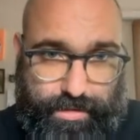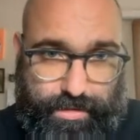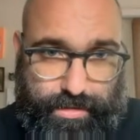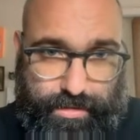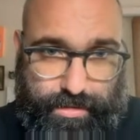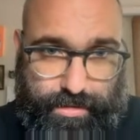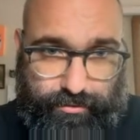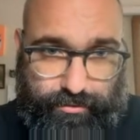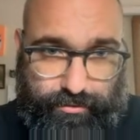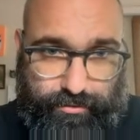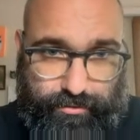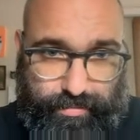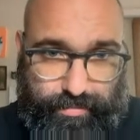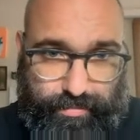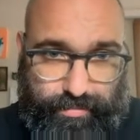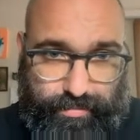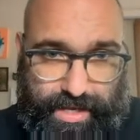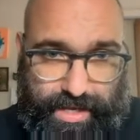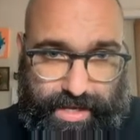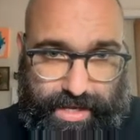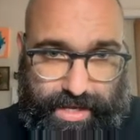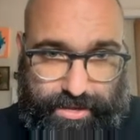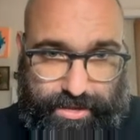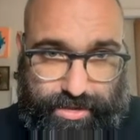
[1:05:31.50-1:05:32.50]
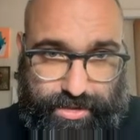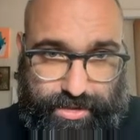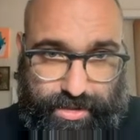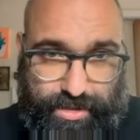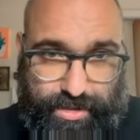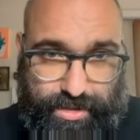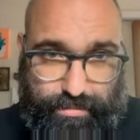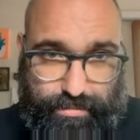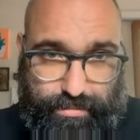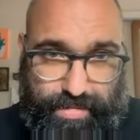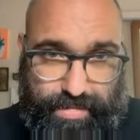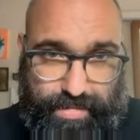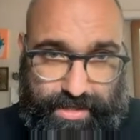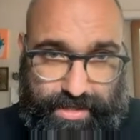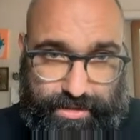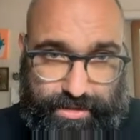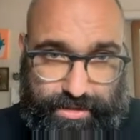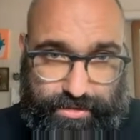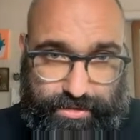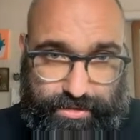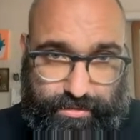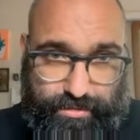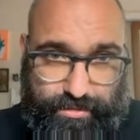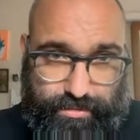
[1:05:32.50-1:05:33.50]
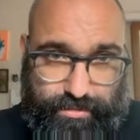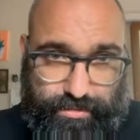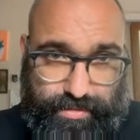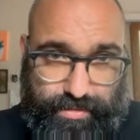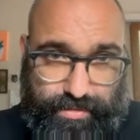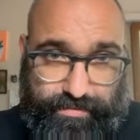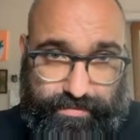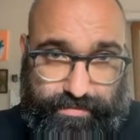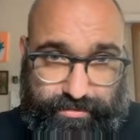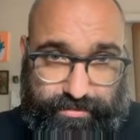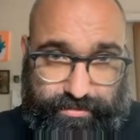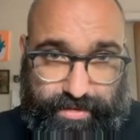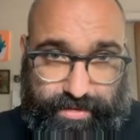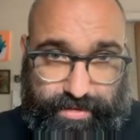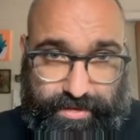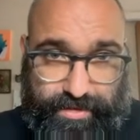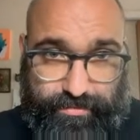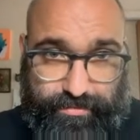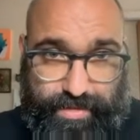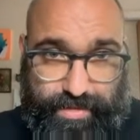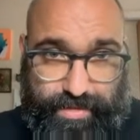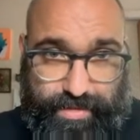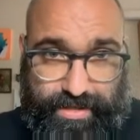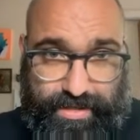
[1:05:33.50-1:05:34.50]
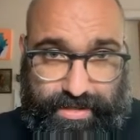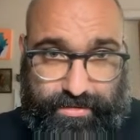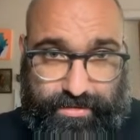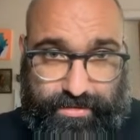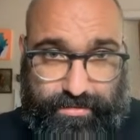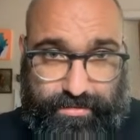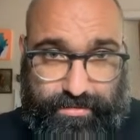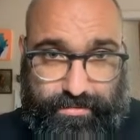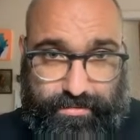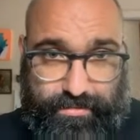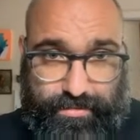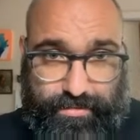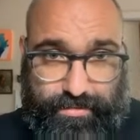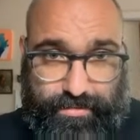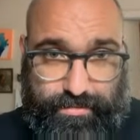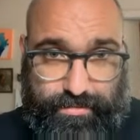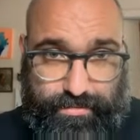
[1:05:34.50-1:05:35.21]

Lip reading: Smash magnitude. We have a slice magnitude.